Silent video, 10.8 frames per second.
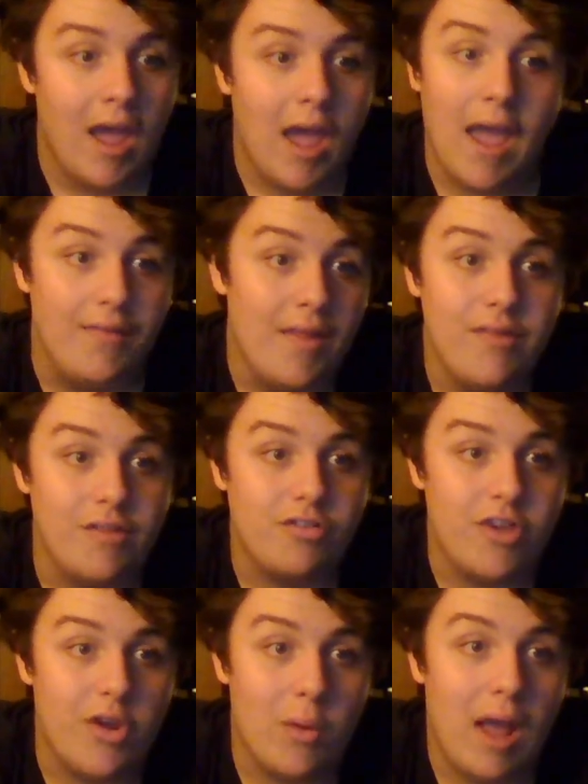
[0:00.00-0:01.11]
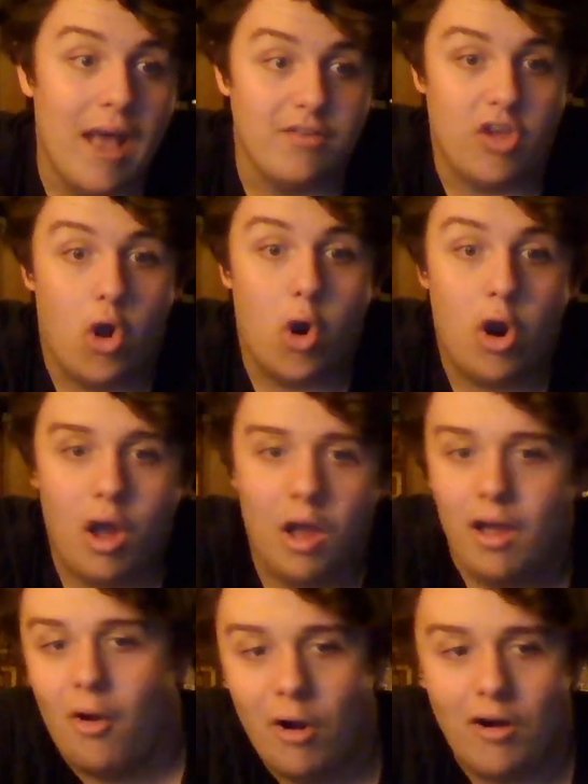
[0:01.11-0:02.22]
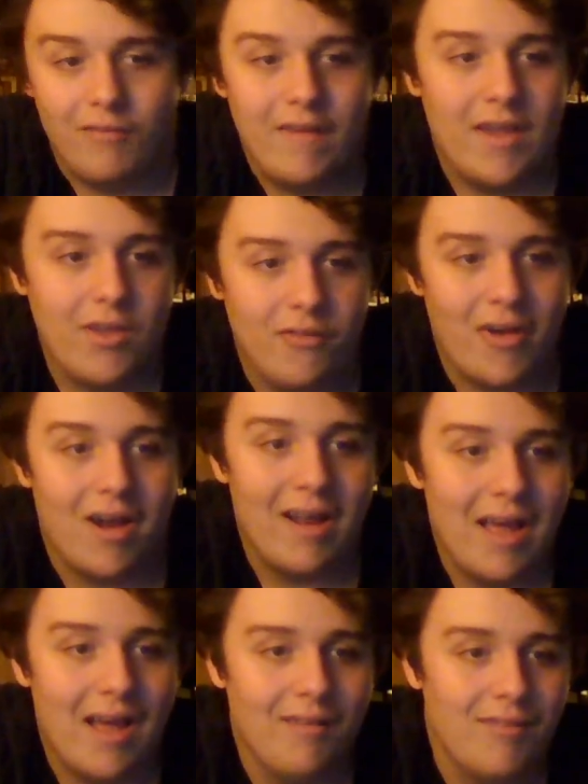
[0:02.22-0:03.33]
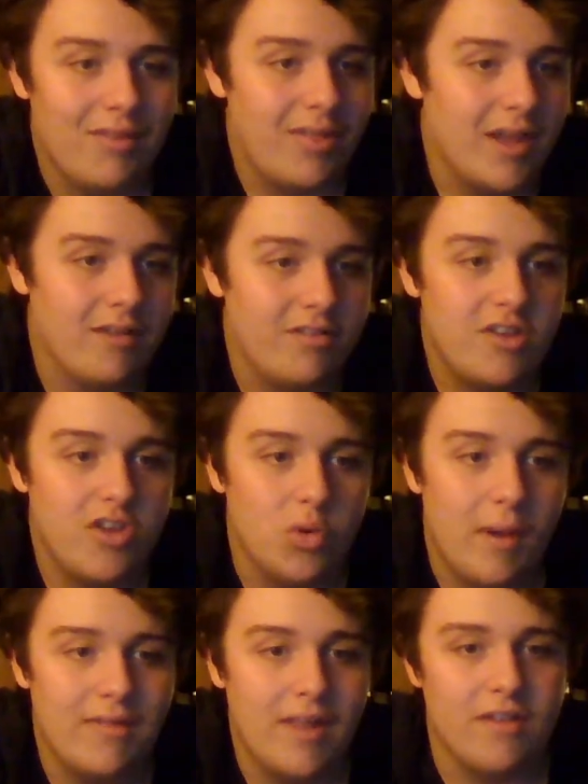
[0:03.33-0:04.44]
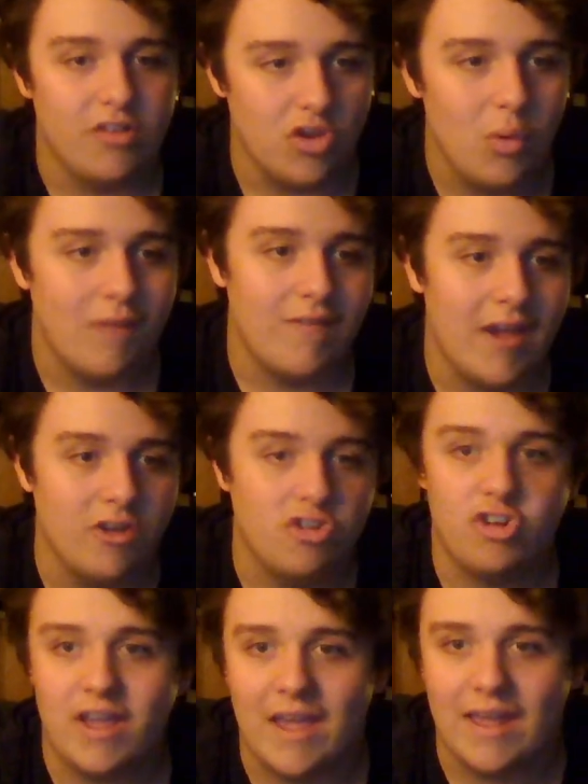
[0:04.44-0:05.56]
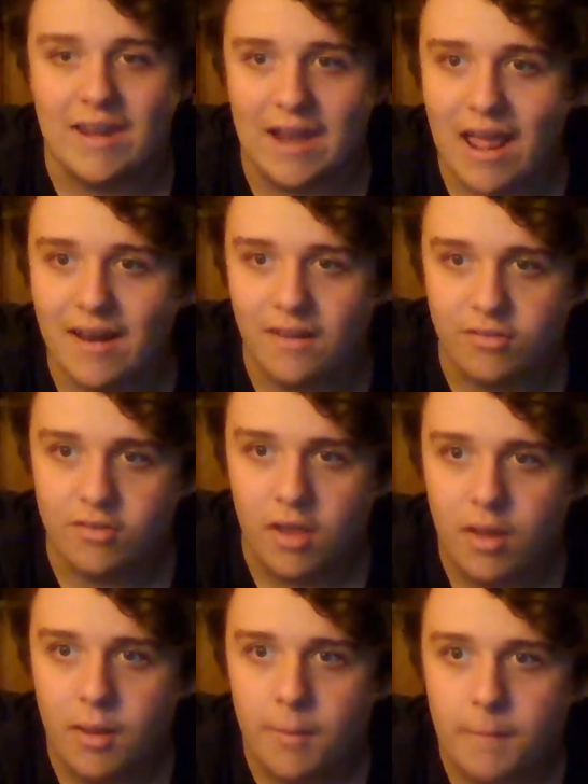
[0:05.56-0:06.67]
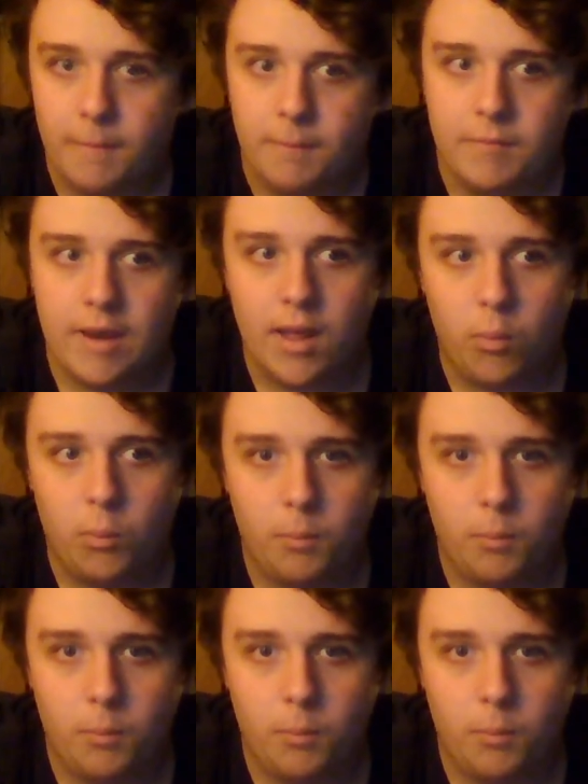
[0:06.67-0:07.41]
And then this year, as RFA, you've got to have Athanasiou, and then as a UFA, Sheahan and Ennis. Now,